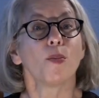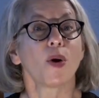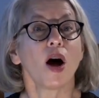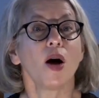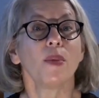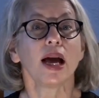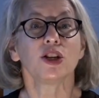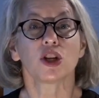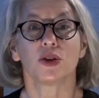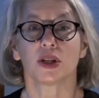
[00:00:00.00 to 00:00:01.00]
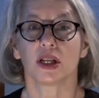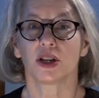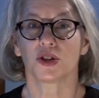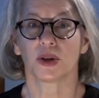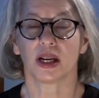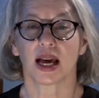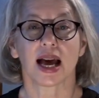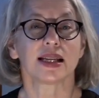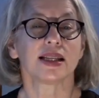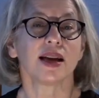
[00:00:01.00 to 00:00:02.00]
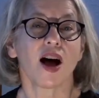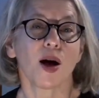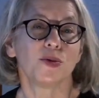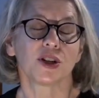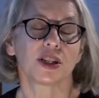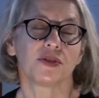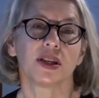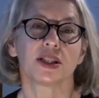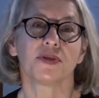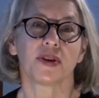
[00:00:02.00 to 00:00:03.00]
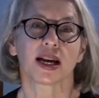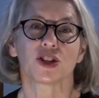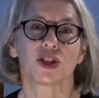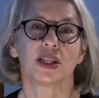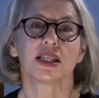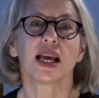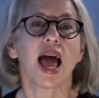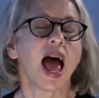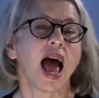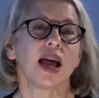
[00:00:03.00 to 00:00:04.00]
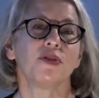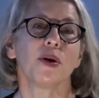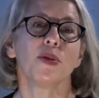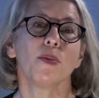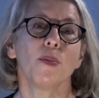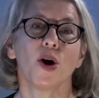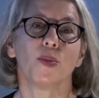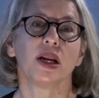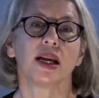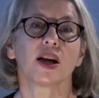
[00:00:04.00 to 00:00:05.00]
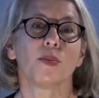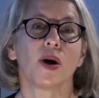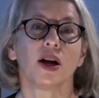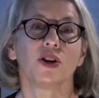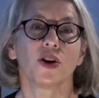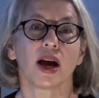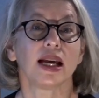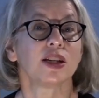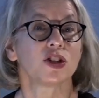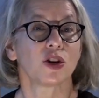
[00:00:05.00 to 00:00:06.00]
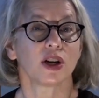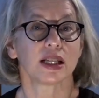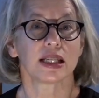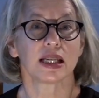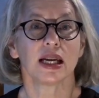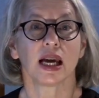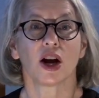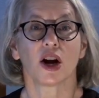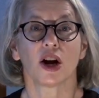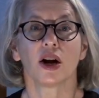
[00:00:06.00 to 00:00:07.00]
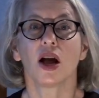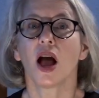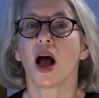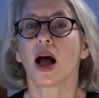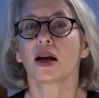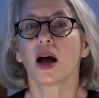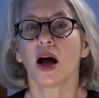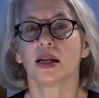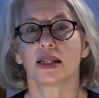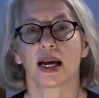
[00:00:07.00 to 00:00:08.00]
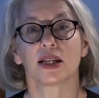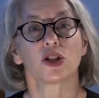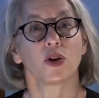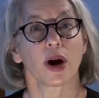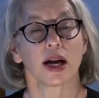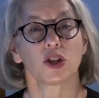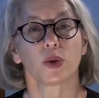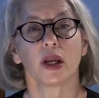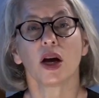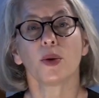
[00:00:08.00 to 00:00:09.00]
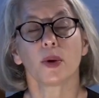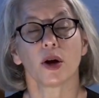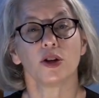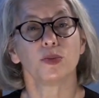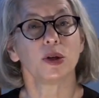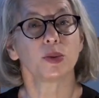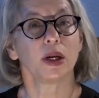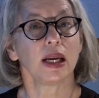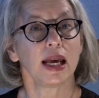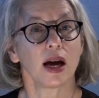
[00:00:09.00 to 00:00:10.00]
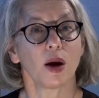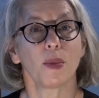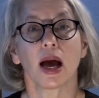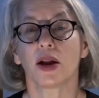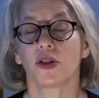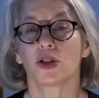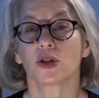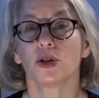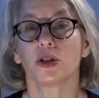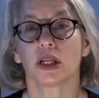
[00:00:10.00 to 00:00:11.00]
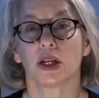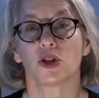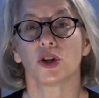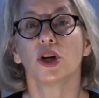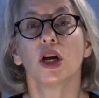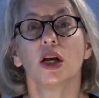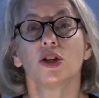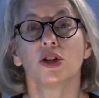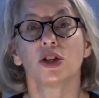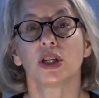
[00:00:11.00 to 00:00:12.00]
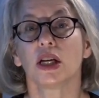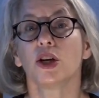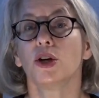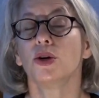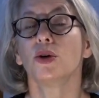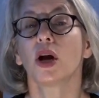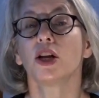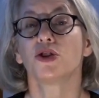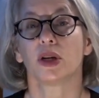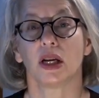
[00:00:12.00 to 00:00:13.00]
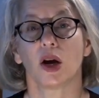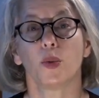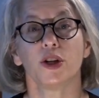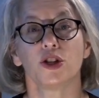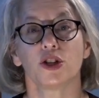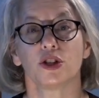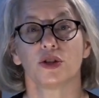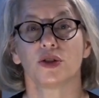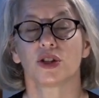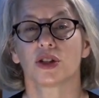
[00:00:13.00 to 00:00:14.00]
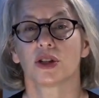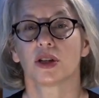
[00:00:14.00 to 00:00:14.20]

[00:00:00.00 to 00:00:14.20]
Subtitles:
Brom had chosen Katrina as the object of his affections, and from the moment Ichabod Crane started seeing her, a contest gradually arose between him and the schoolteacher to see who Katrina would choose.